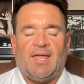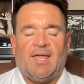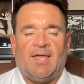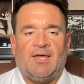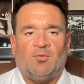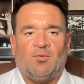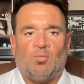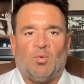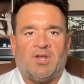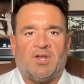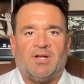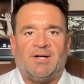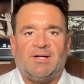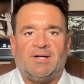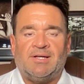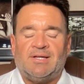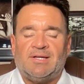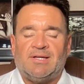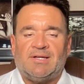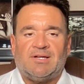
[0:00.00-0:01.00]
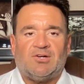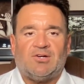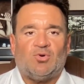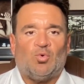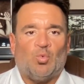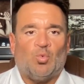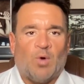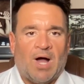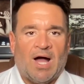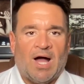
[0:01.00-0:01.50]
And what a
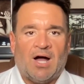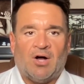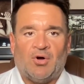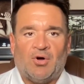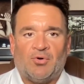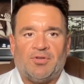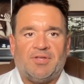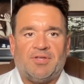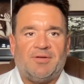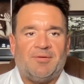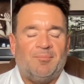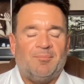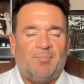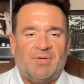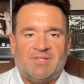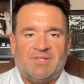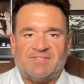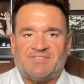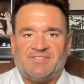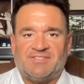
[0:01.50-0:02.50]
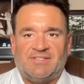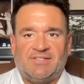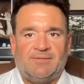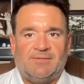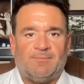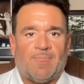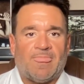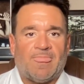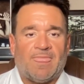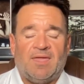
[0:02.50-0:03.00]
wild,
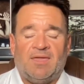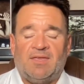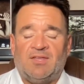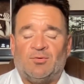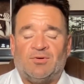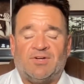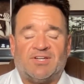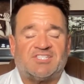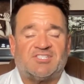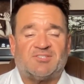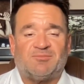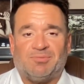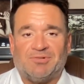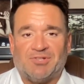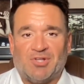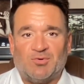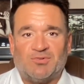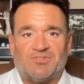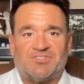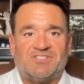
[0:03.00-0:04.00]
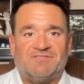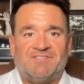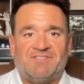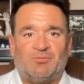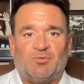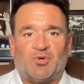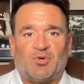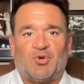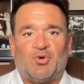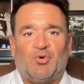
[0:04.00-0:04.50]
busy, you know, explosive
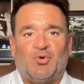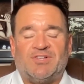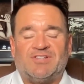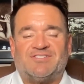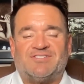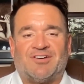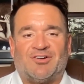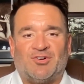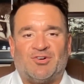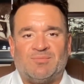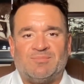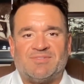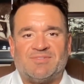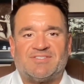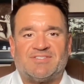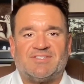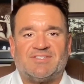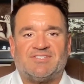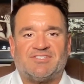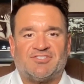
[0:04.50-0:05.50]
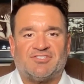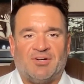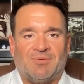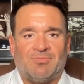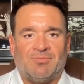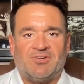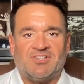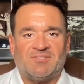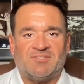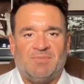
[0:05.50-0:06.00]
in recruiting terms
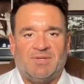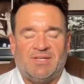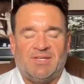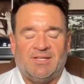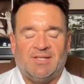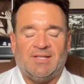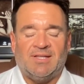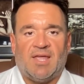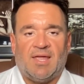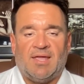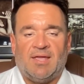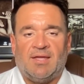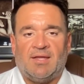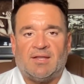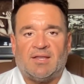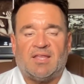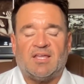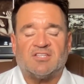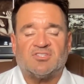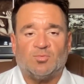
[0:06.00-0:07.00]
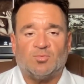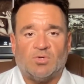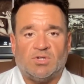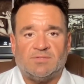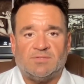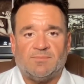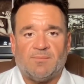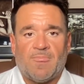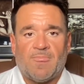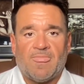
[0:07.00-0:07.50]
summer has been. And guess
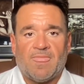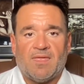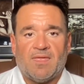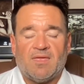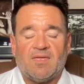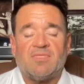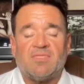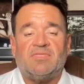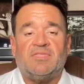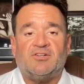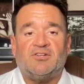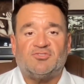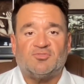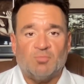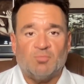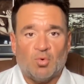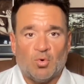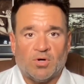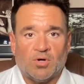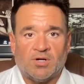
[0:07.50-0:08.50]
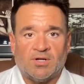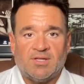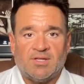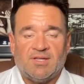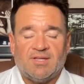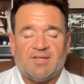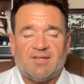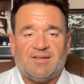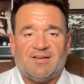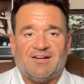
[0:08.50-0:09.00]
what? There's more.
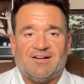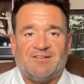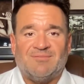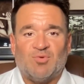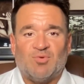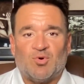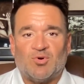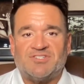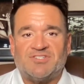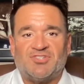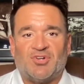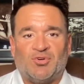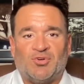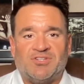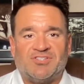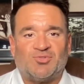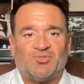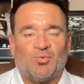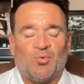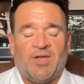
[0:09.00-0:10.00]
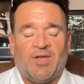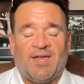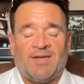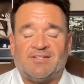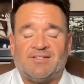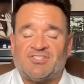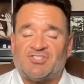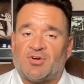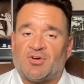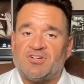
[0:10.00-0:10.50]
Uh, more is on its way.
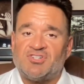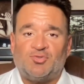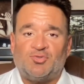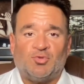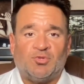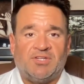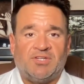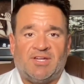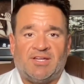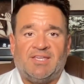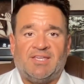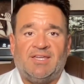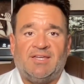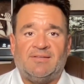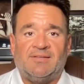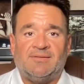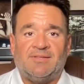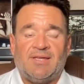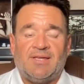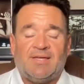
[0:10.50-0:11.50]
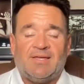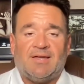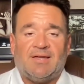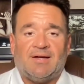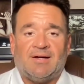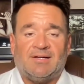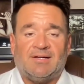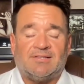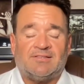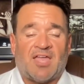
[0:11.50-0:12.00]
And it starts really, again,
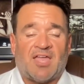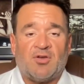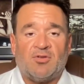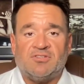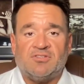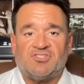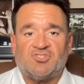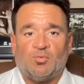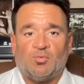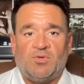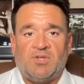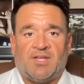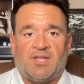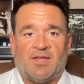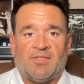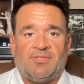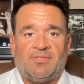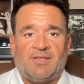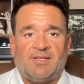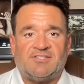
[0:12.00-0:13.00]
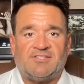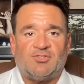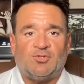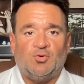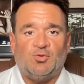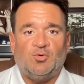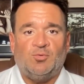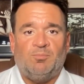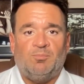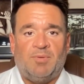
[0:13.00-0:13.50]
uh, later this week. I think
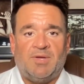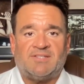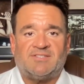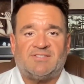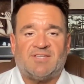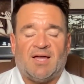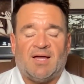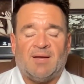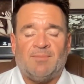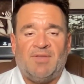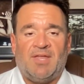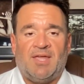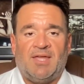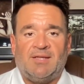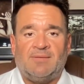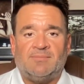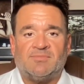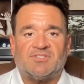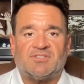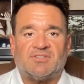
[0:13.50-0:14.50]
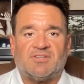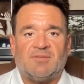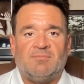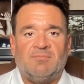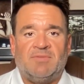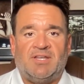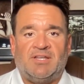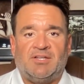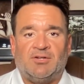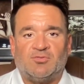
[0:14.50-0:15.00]
two big time names
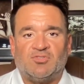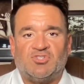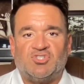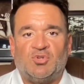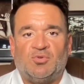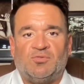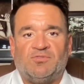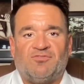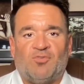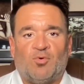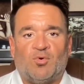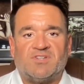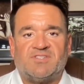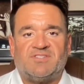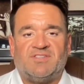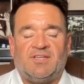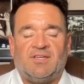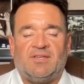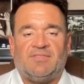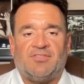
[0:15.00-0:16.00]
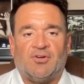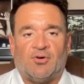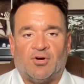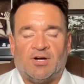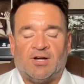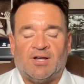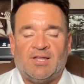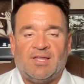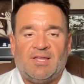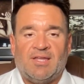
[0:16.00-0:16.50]
committing on June 14th
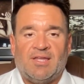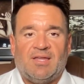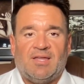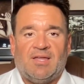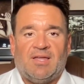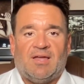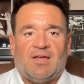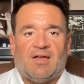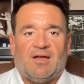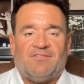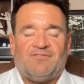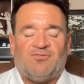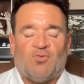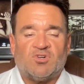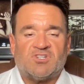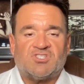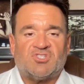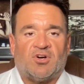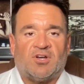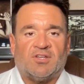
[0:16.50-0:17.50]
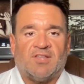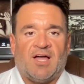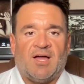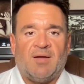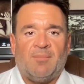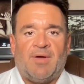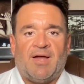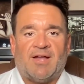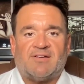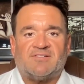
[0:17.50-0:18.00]
are four-star
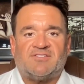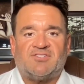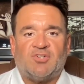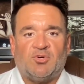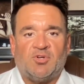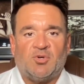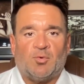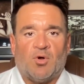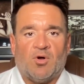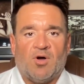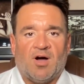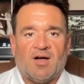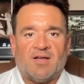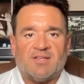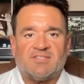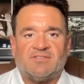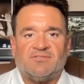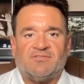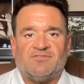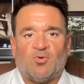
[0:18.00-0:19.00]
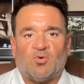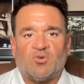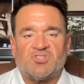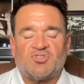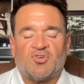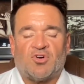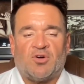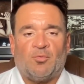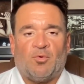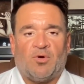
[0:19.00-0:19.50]
linebacker Tony Rojas and
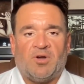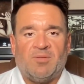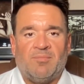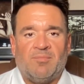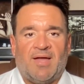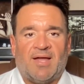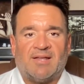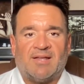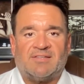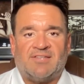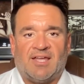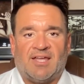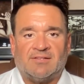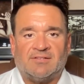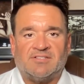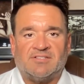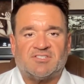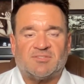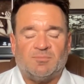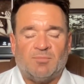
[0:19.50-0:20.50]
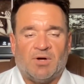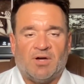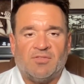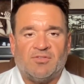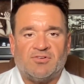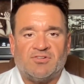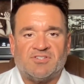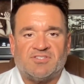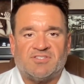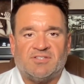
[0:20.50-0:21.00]
four-star running back Daylon
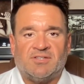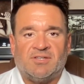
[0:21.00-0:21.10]
Smothers.